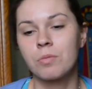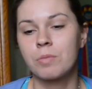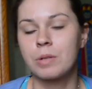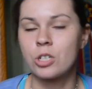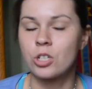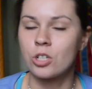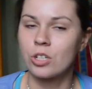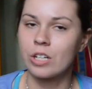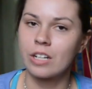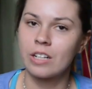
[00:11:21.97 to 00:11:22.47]
Be
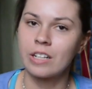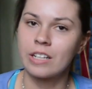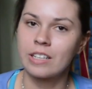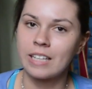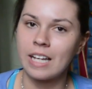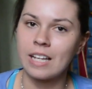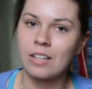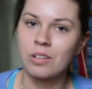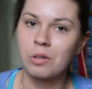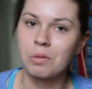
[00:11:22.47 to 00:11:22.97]
sure to click
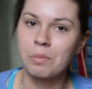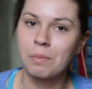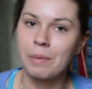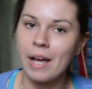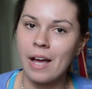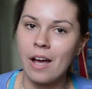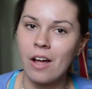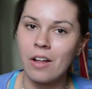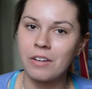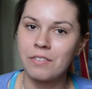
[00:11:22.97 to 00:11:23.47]
that little
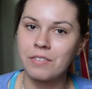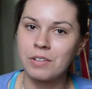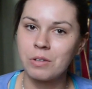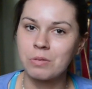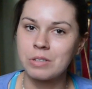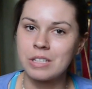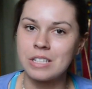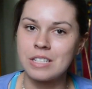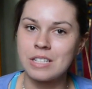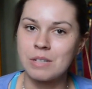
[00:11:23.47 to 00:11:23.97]
bell if you
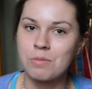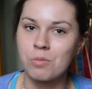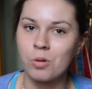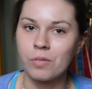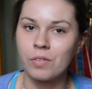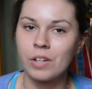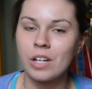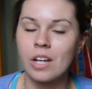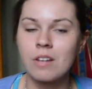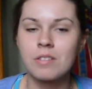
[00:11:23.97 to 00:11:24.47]
want to see more
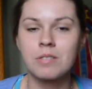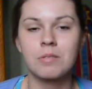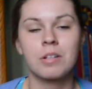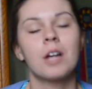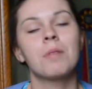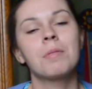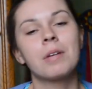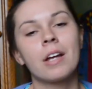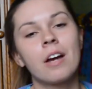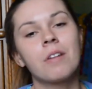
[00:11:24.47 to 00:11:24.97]
videos I'm
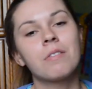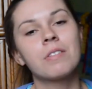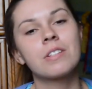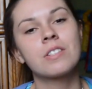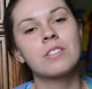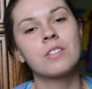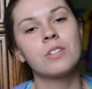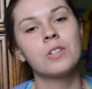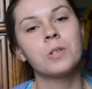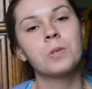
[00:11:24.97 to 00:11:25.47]
coming out with
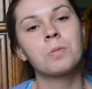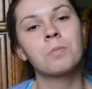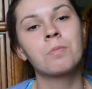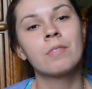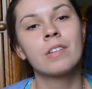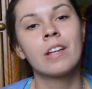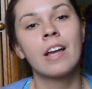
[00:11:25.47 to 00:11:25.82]
soon.